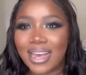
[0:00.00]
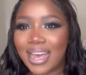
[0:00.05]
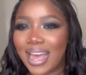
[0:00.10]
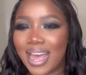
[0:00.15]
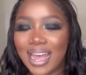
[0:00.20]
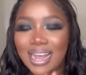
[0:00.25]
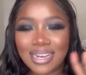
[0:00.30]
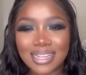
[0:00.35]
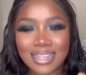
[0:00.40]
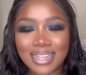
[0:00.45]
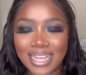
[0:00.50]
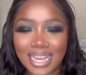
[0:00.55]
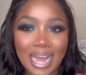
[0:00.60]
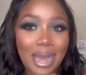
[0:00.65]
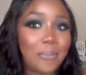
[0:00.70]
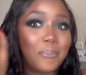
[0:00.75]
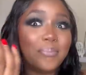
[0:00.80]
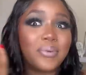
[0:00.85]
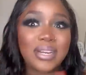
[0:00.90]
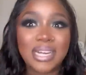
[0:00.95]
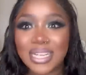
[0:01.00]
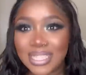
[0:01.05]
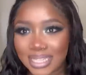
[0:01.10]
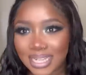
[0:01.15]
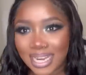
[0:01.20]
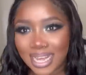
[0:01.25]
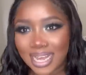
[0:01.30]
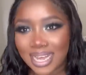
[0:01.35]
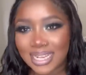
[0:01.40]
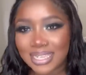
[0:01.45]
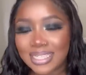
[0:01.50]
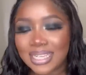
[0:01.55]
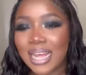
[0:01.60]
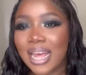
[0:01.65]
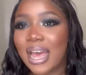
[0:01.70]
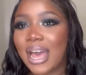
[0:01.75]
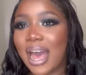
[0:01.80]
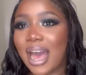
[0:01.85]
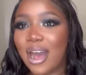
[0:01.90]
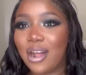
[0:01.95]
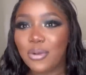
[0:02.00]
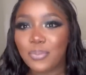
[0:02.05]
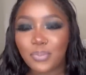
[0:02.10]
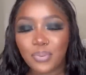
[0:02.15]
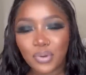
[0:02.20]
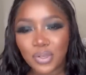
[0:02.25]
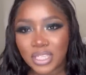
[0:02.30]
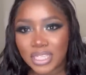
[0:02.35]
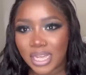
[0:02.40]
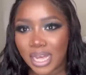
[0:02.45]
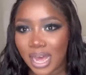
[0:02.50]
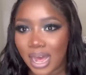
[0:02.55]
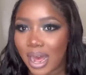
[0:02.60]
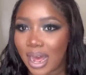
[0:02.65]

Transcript: anything, a bracelet. I'll put